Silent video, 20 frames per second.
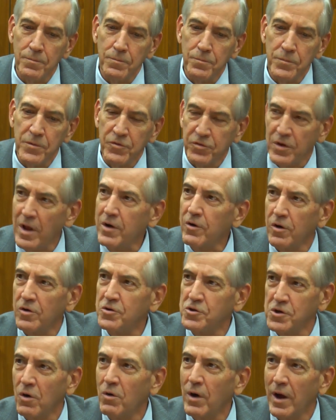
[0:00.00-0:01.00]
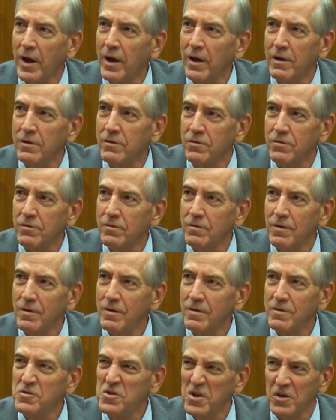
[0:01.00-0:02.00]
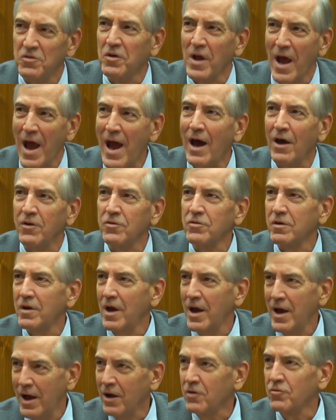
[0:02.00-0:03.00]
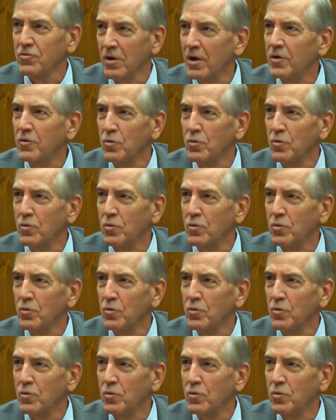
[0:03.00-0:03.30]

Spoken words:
Senator Johans just asked excellent